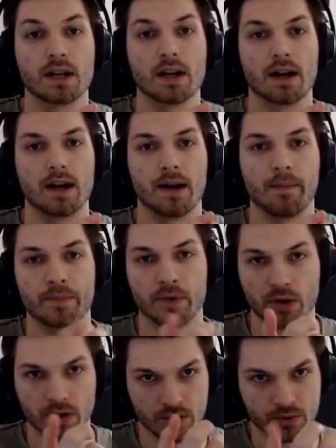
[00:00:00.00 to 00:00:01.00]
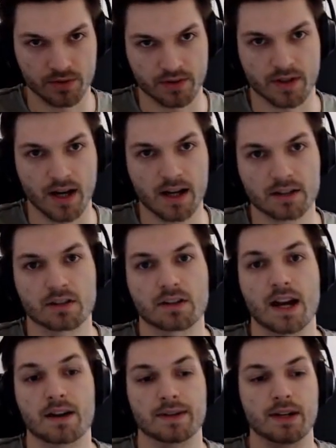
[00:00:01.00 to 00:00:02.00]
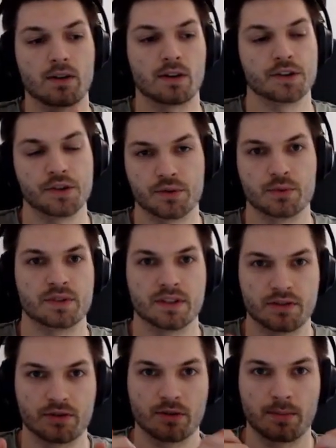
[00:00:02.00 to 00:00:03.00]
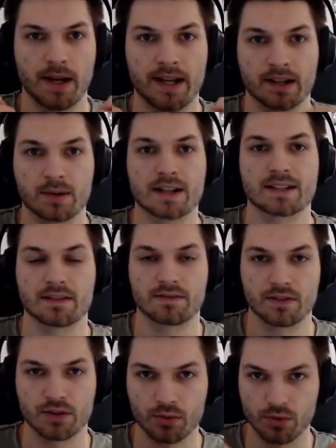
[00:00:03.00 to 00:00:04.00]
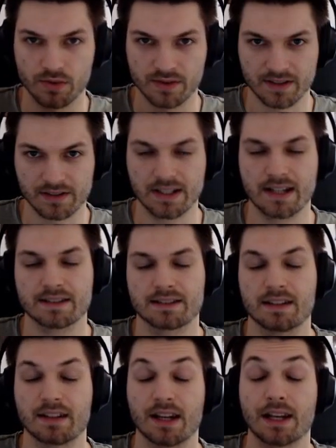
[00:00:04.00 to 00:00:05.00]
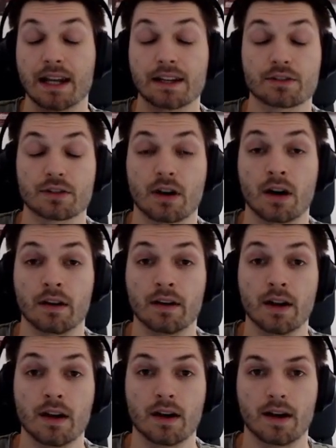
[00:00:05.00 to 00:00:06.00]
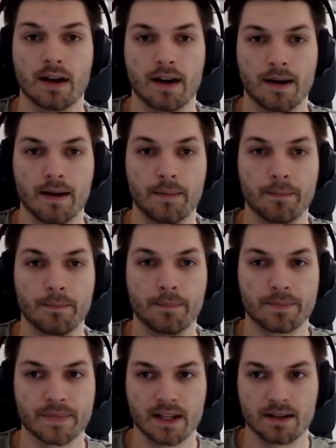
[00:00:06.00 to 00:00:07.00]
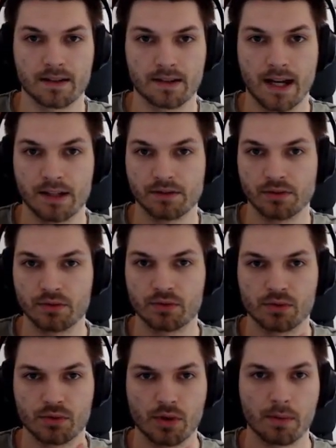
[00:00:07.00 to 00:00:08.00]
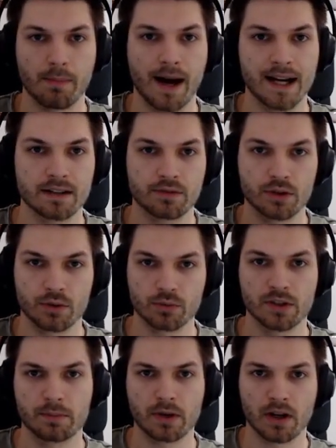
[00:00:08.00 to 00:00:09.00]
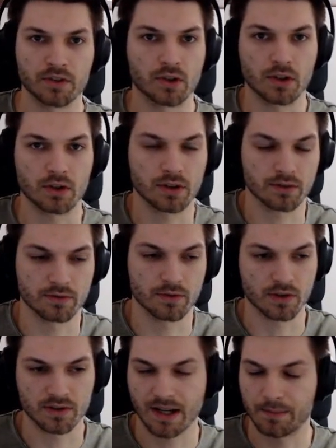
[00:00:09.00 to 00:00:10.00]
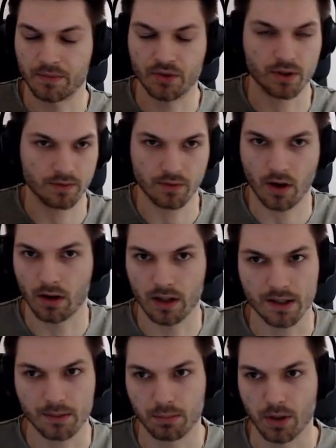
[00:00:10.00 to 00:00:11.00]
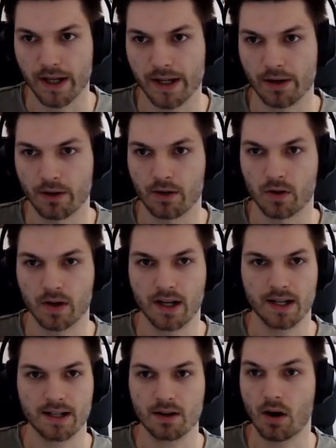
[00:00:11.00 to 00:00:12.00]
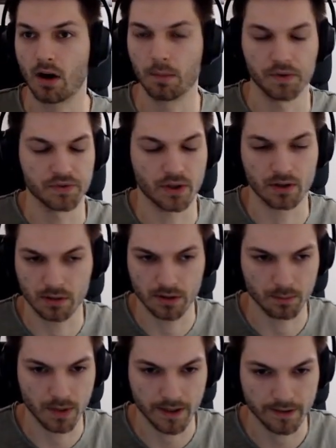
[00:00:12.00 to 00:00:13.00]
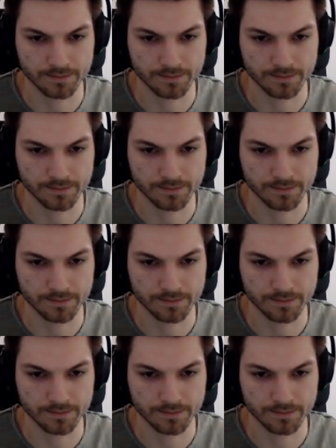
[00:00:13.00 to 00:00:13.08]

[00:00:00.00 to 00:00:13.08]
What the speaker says: you're gonna use it on a hardcore carry, or you use it to play aggressive, to use the stats, and then later on, you don't mind if you use it because you're going for some sort of all-in play or a almost all-in play.